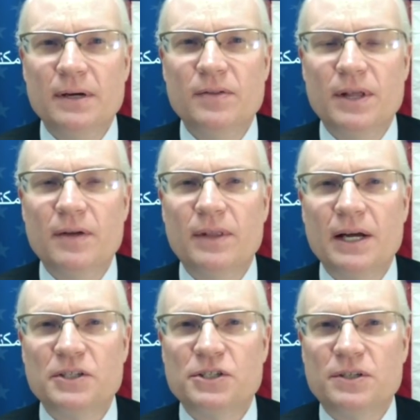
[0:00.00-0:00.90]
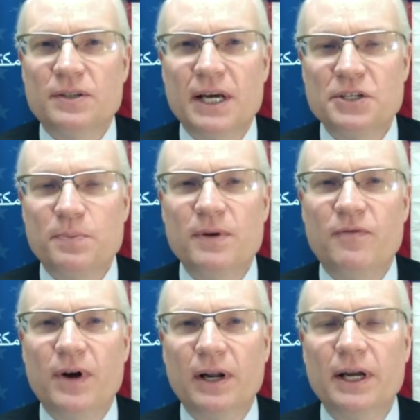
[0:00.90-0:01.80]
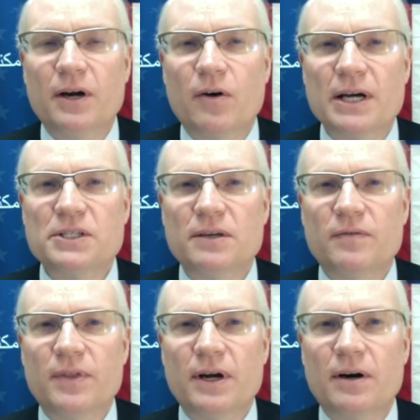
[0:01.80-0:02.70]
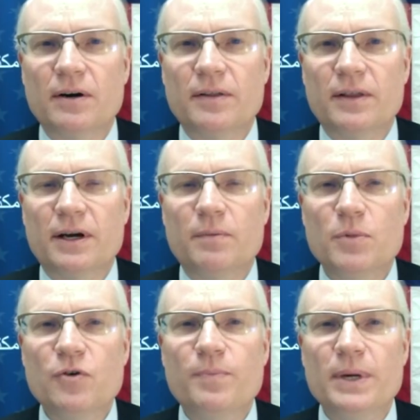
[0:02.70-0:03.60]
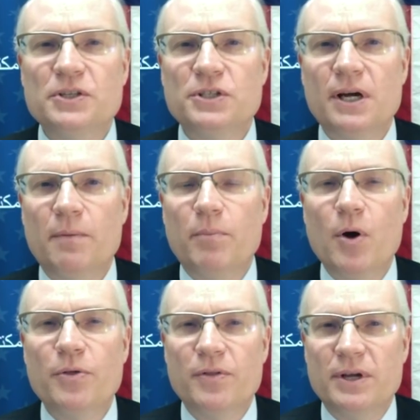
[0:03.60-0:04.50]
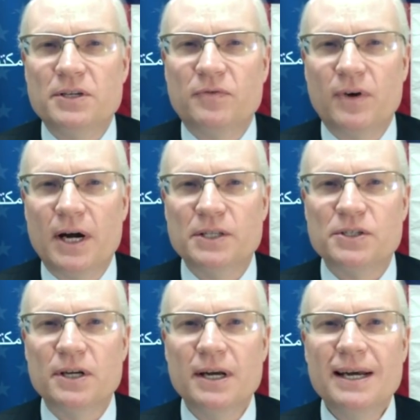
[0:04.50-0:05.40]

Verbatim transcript: that, that's that's been fairly aggressive. Their their movements on both of these fronts.